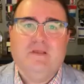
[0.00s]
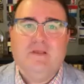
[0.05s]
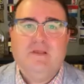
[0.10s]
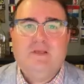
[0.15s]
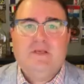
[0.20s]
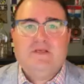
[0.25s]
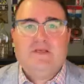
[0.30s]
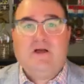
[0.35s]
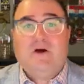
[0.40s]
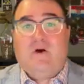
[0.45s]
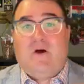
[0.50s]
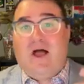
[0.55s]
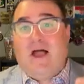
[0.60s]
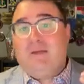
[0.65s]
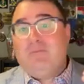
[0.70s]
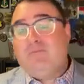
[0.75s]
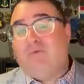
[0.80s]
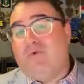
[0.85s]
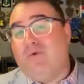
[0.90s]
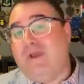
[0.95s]
So
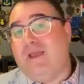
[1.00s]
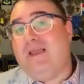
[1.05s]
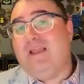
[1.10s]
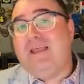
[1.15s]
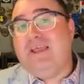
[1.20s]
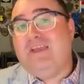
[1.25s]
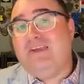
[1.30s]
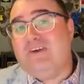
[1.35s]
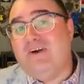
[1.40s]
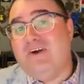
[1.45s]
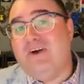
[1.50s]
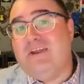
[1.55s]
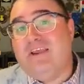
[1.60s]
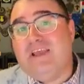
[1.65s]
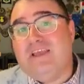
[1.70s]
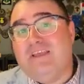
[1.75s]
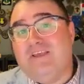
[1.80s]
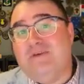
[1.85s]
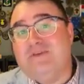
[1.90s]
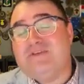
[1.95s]
I'm really good
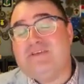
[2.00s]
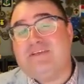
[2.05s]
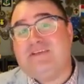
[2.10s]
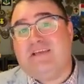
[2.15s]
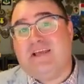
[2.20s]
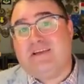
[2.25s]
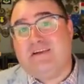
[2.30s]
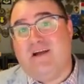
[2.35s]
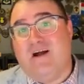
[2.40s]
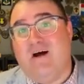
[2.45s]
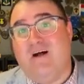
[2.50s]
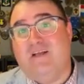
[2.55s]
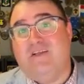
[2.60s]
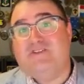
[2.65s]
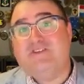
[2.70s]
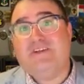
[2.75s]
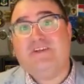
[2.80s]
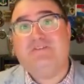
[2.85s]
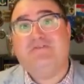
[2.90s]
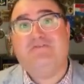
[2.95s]
at using
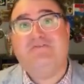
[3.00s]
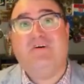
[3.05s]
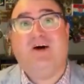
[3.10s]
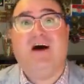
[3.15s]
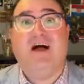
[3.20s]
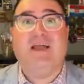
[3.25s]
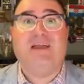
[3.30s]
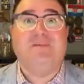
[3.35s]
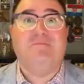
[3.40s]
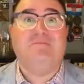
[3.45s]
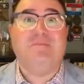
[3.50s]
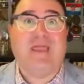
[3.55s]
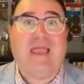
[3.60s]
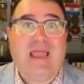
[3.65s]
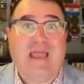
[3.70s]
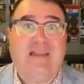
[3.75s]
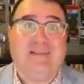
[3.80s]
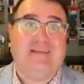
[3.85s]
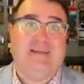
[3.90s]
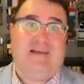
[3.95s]
technology to find
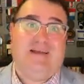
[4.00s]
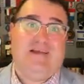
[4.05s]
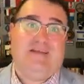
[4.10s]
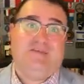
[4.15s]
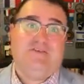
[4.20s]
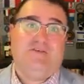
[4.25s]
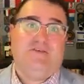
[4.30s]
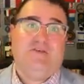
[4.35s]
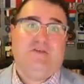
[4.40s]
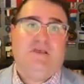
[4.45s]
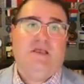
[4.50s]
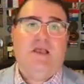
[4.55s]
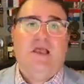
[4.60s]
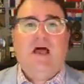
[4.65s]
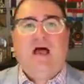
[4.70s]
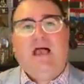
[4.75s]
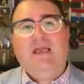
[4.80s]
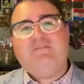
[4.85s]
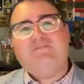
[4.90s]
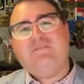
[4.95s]
bad guys.
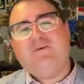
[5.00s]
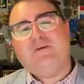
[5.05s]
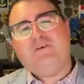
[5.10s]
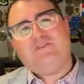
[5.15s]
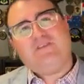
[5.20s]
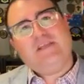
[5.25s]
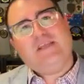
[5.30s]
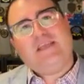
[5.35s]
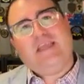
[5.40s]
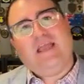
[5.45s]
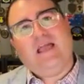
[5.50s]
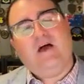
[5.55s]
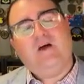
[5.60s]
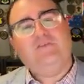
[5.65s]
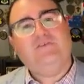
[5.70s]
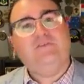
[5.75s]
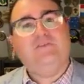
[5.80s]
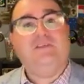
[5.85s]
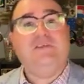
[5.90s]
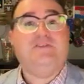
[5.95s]
I first
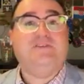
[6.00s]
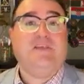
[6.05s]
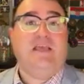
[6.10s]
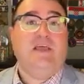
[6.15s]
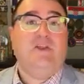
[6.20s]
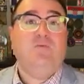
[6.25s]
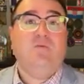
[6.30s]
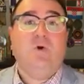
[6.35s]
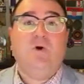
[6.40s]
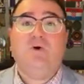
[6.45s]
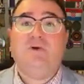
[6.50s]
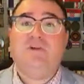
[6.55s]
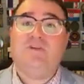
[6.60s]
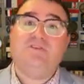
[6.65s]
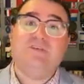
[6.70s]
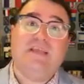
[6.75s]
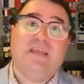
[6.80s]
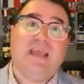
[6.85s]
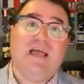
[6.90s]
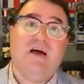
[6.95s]
encountered this End Wokeness
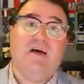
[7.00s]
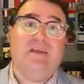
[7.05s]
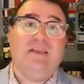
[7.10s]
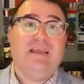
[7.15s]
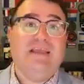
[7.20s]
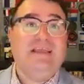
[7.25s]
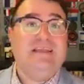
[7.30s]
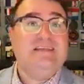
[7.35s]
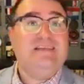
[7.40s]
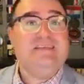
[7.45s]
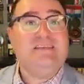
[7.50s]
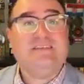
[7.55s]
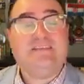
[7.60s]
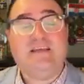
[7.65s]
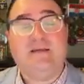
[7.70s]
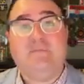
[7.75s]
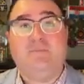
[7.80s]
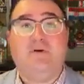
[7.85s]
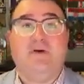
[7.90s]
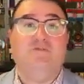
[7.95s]
account in
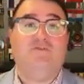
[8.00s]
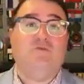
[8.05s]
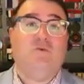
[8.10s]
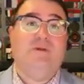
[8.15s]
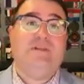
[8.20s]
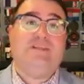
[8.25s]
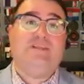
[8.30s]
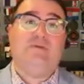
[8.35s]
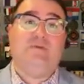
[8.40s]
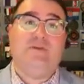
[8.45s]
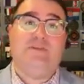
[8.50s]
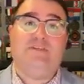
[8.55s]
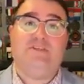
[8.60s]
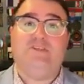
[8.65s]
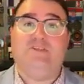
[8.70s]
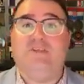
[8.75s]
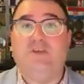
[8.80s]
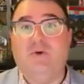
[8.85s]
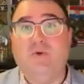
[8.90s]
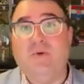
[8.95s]
December of
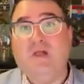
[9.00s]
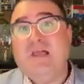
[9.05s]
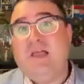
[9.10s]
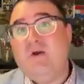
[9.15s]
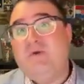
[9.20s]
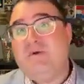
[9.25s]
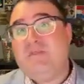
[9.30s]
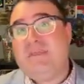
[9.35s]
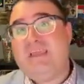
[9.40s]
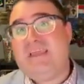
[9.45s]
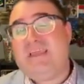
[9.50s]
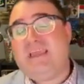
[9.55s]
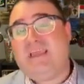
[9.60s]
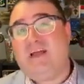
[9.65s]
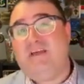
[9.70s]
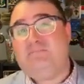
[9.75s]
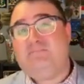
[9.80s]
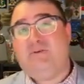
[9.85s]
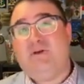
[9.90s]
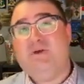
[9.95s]
2022, when the
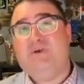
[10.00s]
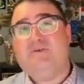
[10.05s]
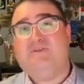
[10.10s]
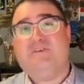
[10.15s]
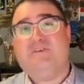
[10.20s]
account posted a